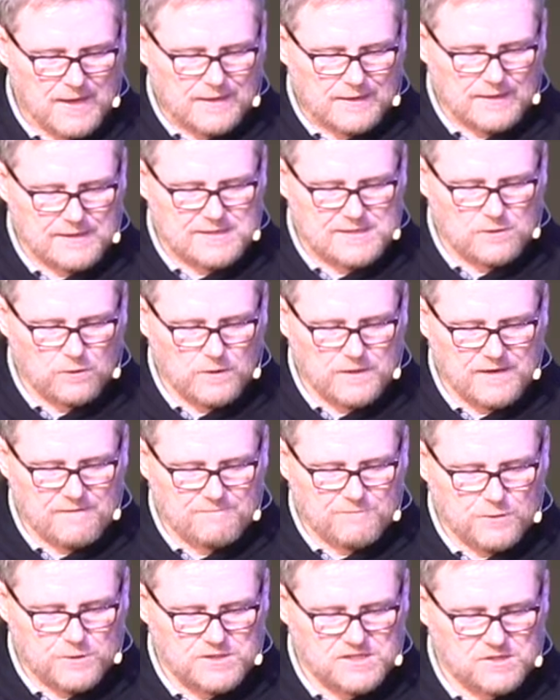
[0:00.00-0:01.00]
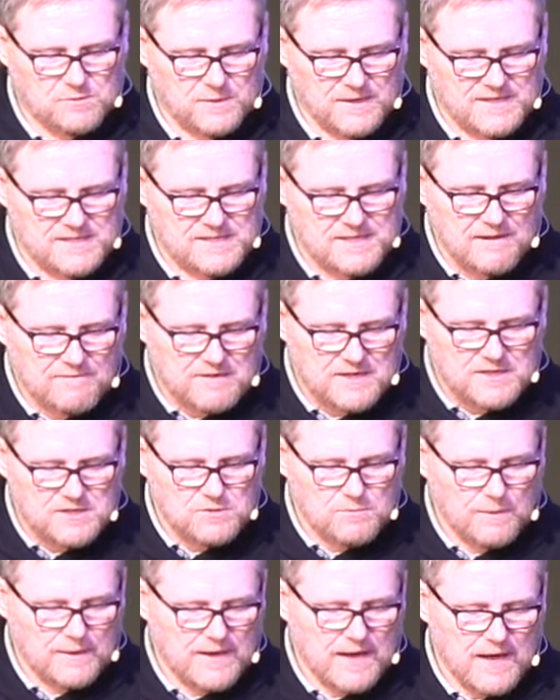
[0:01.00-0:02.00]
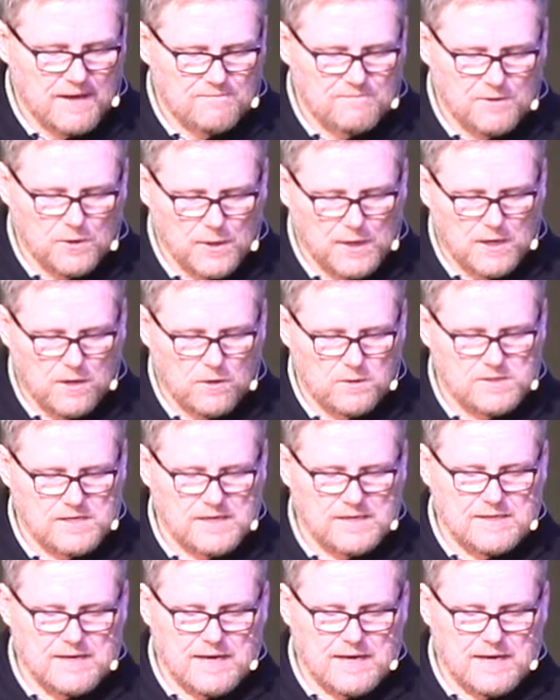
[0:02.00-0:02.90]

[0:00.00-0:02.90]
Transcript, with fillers: Let's look at verse 27 and 28 very closely.